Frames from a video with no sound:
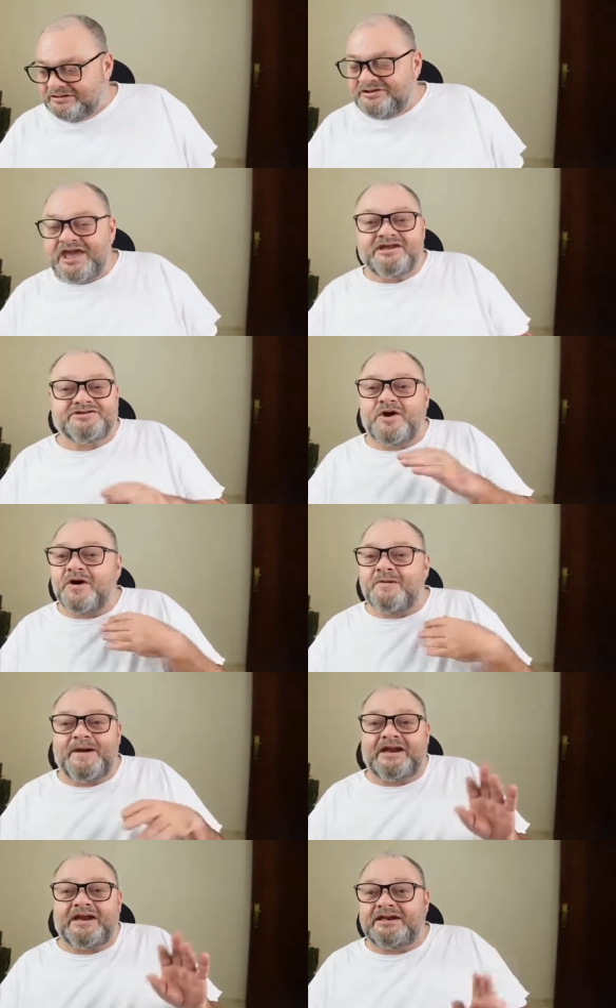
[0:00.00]
You can't talk
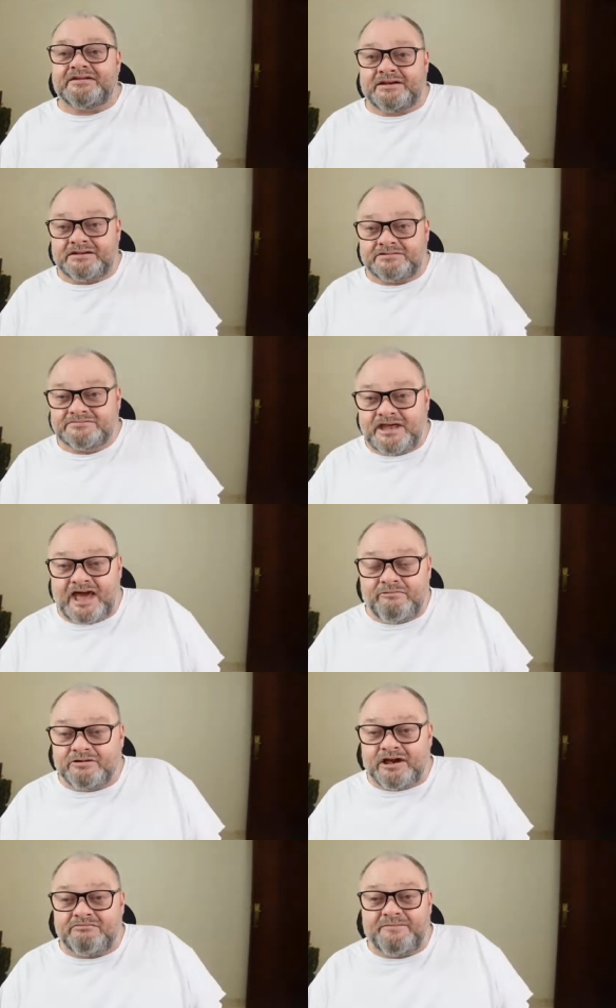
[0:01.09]
about anything. I
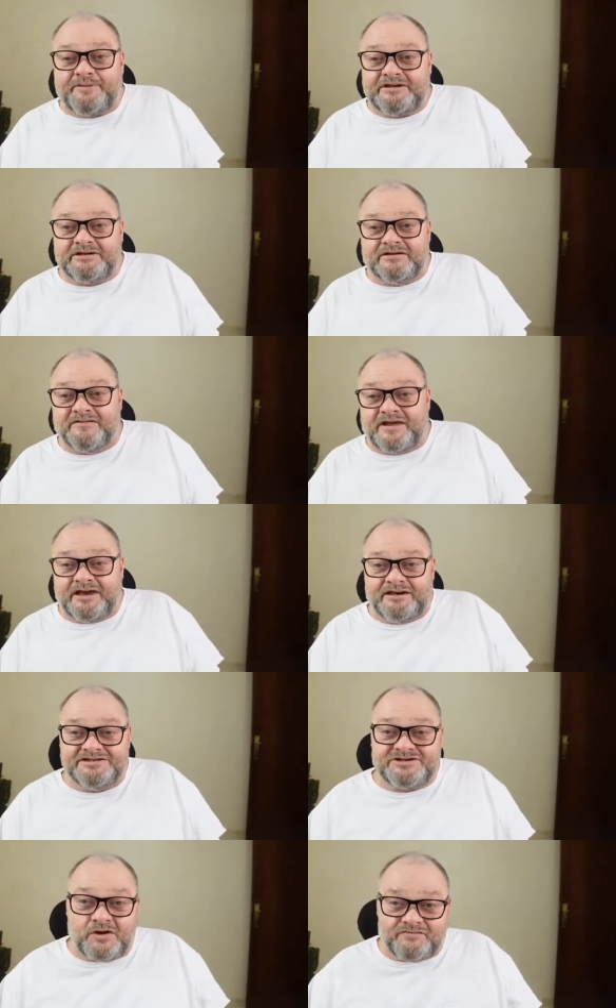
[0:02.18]
will not repeat all that.
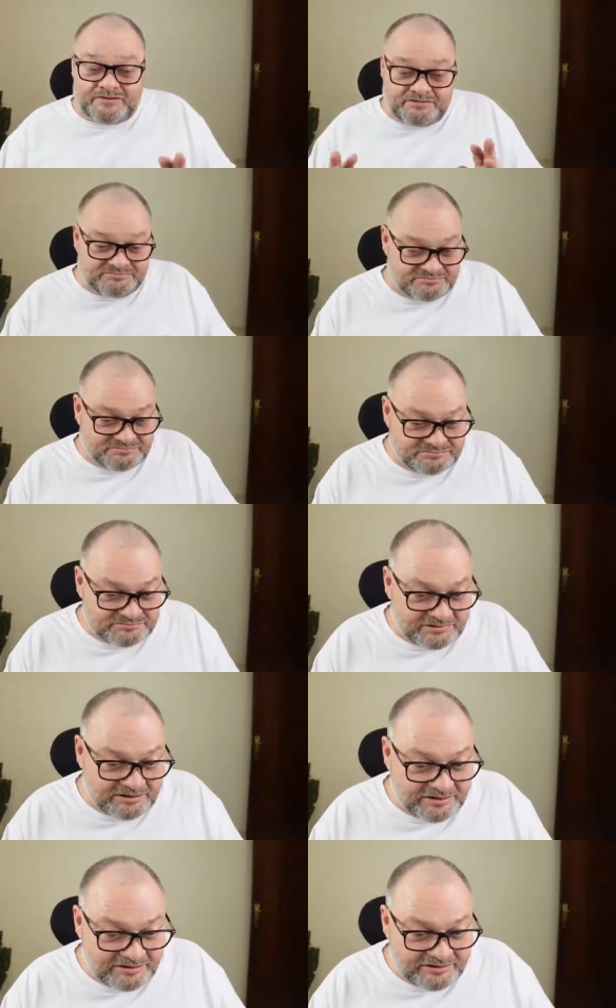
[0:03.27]
It's over.
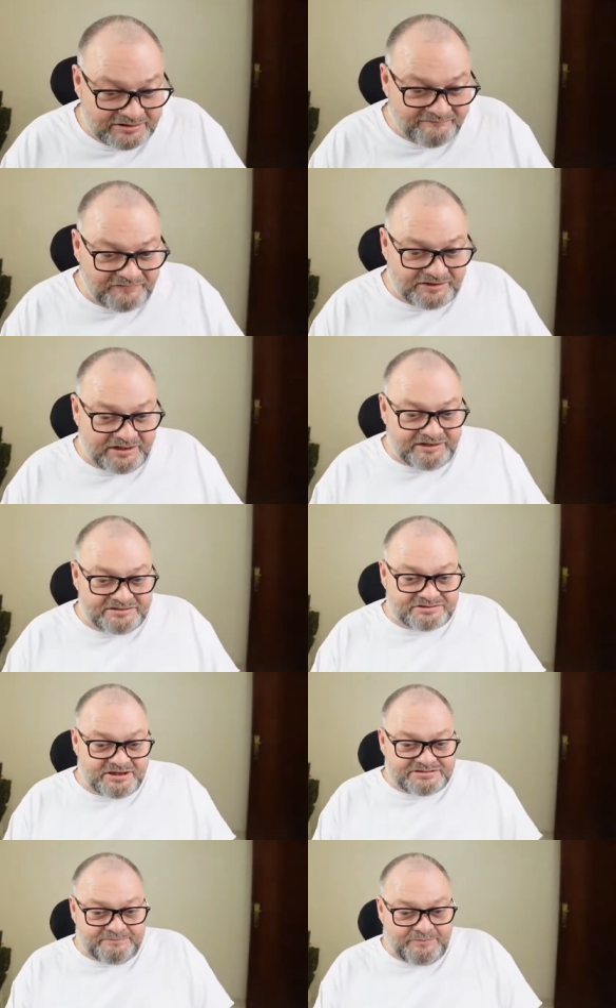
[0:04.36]
Funny, these
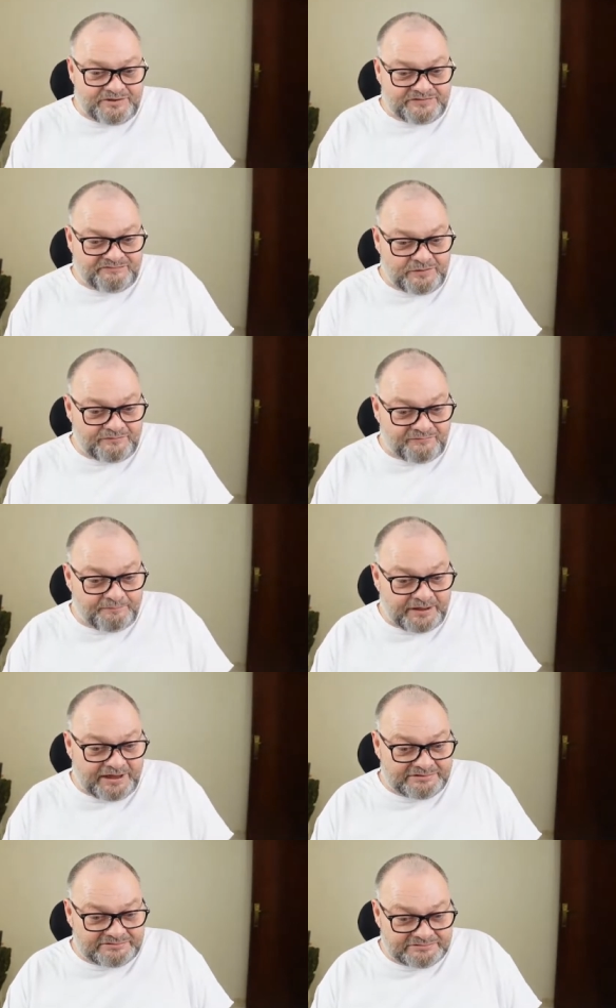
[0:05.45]
Christian mothers voted for
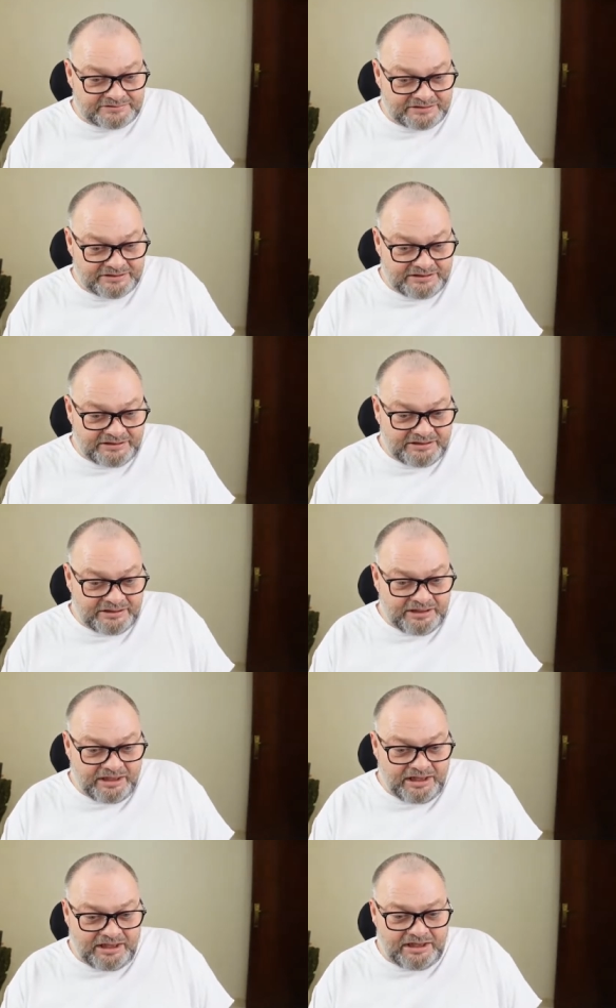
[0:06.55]
Biden.
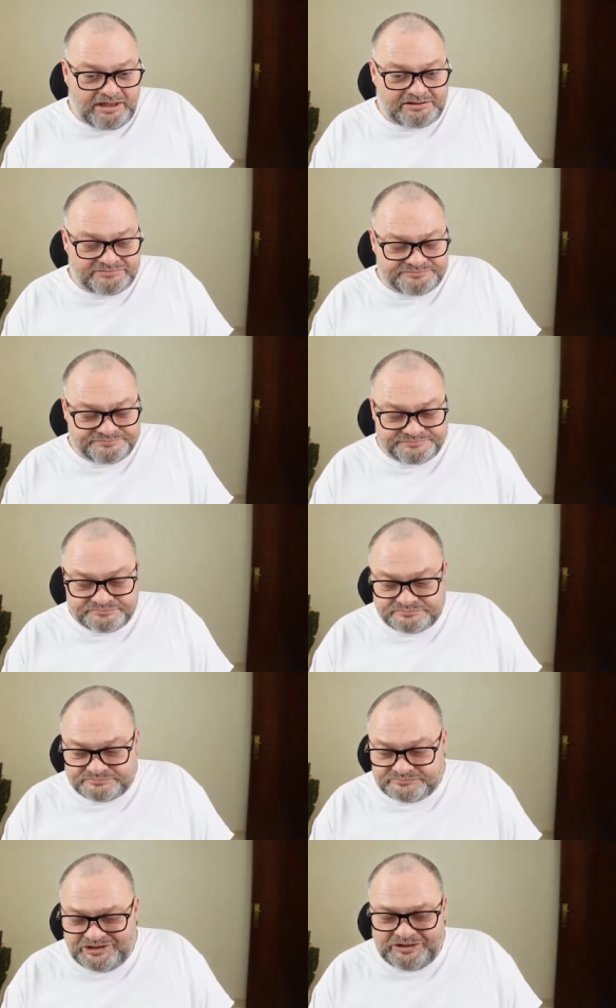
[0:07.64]
I
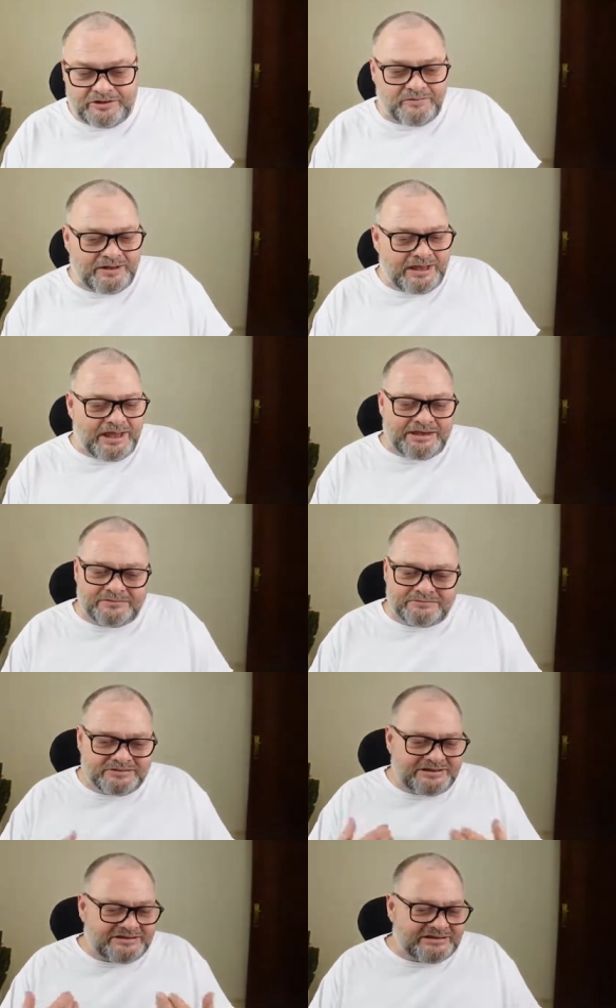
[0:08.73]
don't
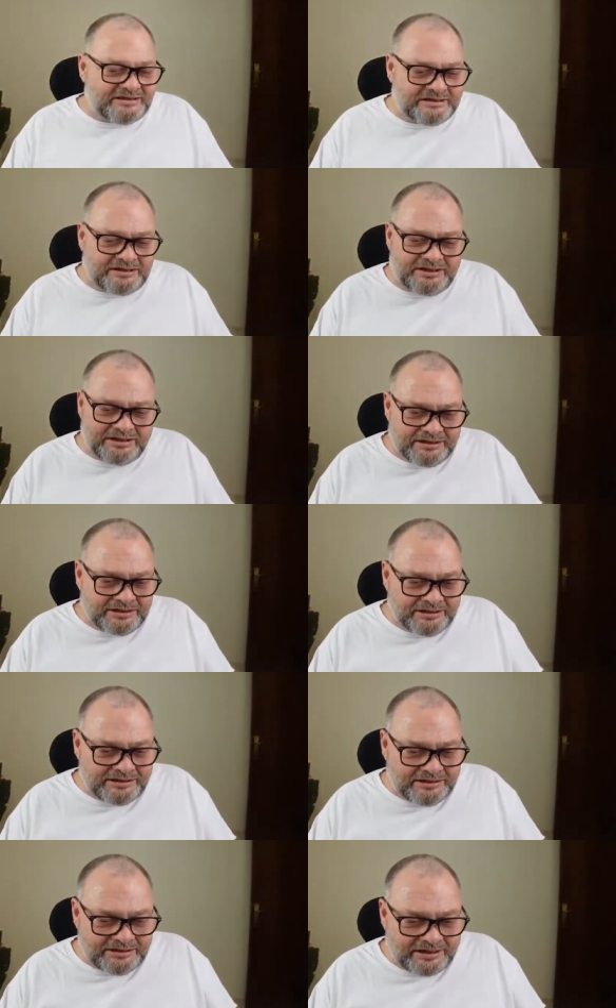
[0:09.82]
really think,
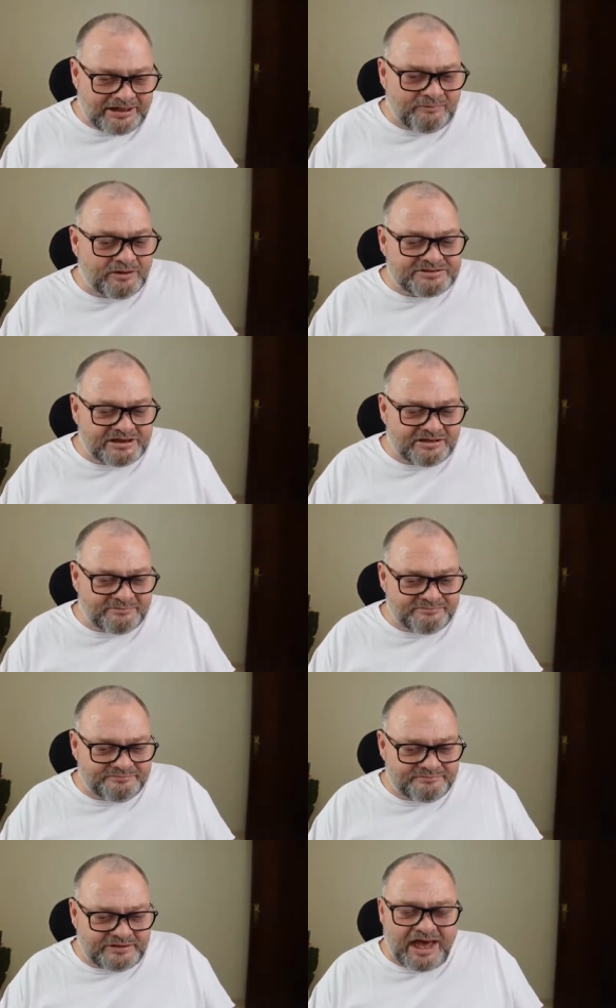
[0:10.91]
hey, what's up?
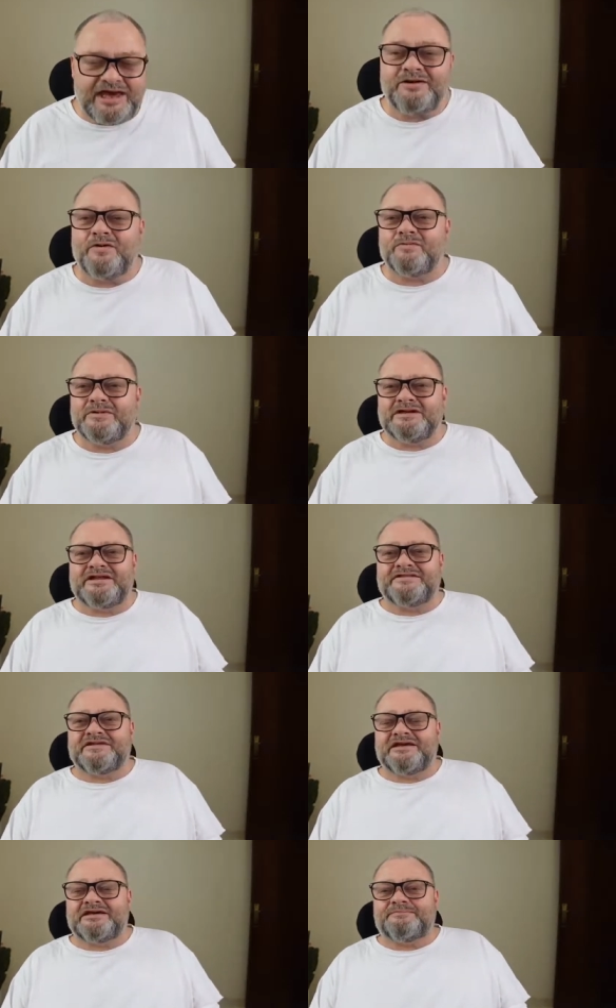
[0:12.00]
I don't really
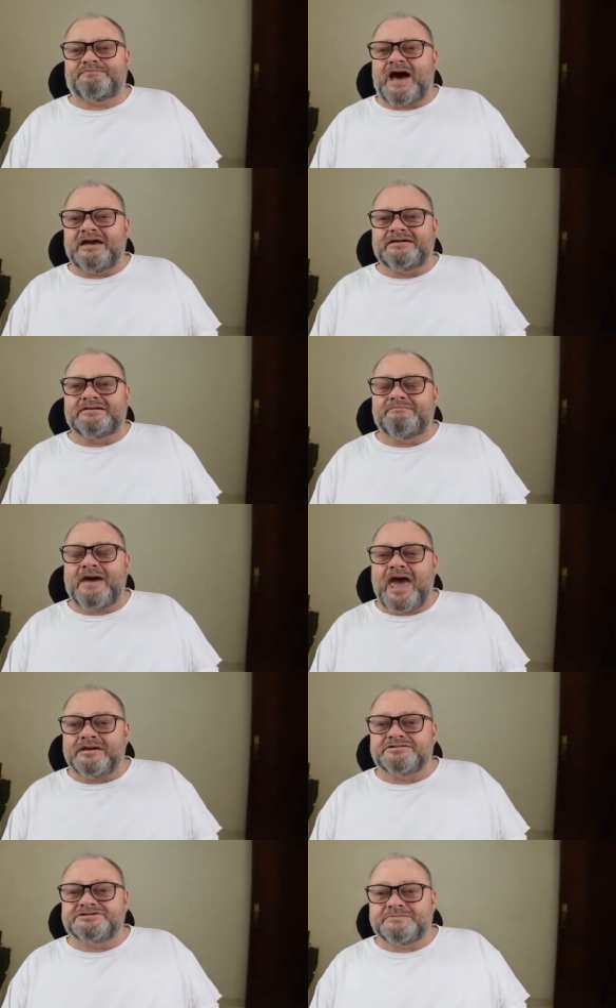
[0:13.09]
think Biden
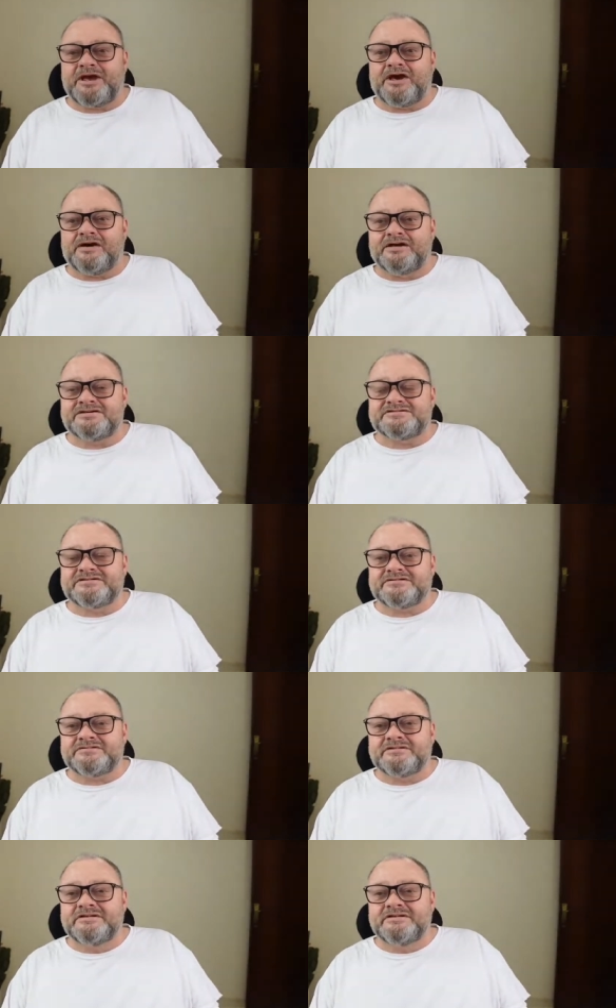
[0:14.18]
matters, to be honest.